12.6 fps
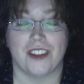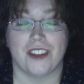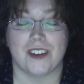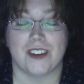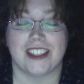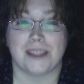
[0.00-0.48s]

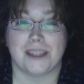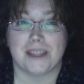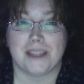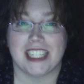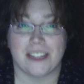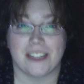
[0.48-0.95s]
There is some
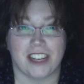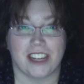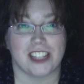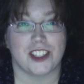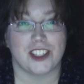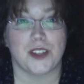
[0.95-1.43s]

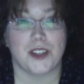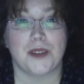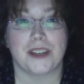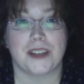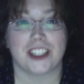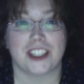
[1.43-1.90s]
significance to it,
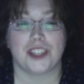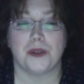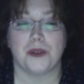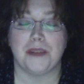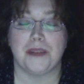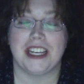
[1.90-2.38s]
which
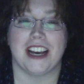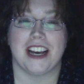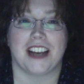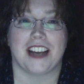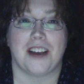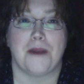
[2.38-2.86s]
will
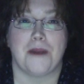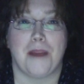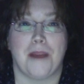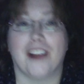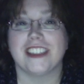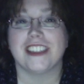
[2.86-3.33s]
become
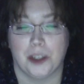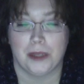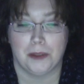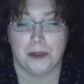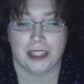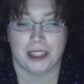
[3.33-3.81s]
apparent when
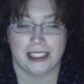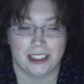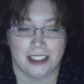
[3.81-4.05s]
the book gets